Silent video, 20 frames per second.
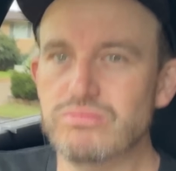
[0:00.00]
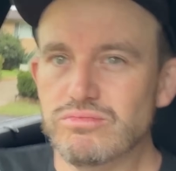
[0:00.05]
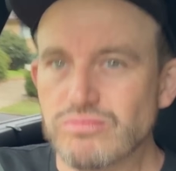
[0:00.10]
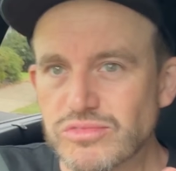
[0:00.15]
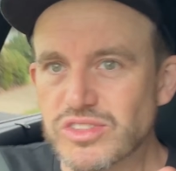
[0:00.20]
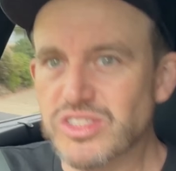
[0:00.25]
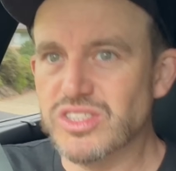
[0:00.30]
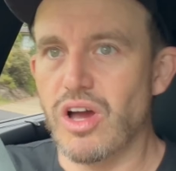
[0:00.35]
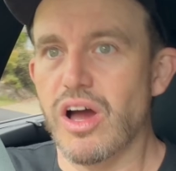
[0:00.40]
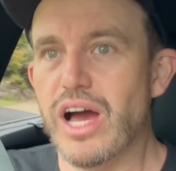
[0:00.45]

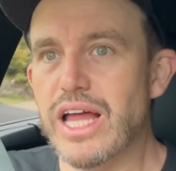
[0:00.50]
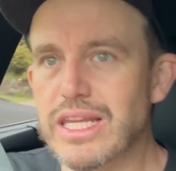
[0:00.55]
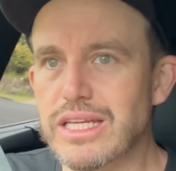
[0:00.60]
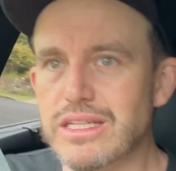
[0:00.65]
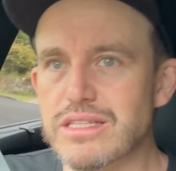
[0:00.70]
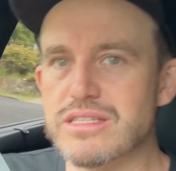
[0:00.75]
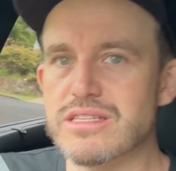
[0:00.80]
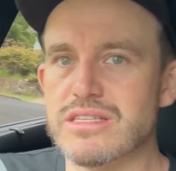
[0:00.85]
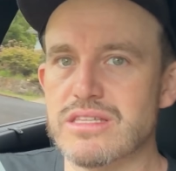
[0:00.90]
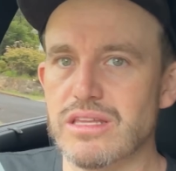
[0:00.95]

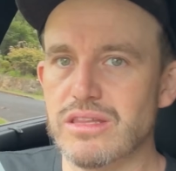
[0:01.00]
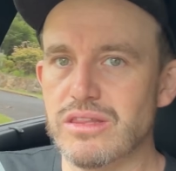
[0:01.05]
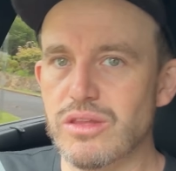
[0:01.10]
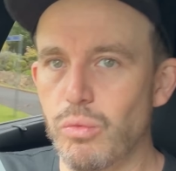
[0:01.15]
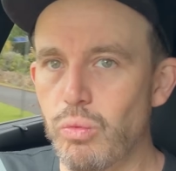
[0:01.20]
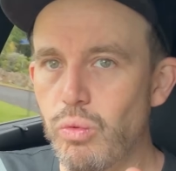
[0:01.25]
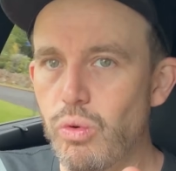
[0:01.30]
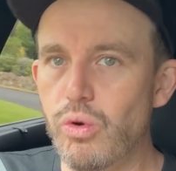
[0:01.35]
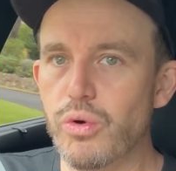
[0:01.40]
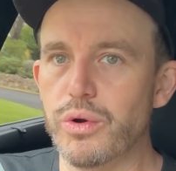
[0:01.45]
silence the
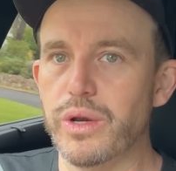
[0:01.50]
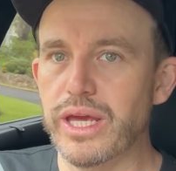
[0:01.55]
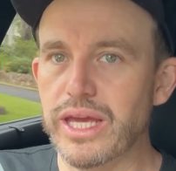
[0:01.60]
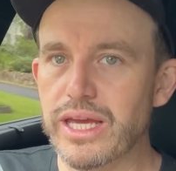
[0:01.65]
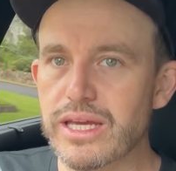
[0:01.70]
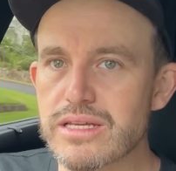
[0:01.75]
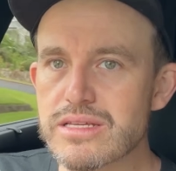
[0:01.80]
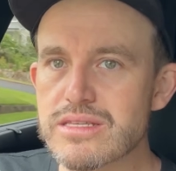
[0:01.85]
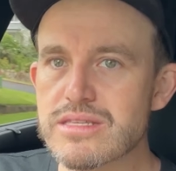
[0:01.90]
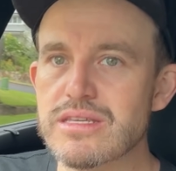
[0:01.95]

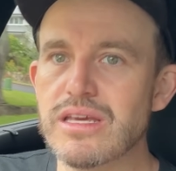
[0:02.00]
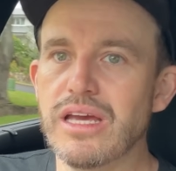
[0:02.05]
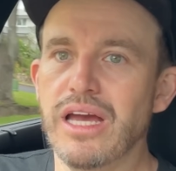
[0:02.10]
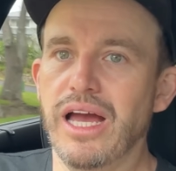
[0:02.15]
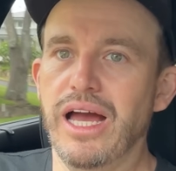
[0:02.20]
warnings,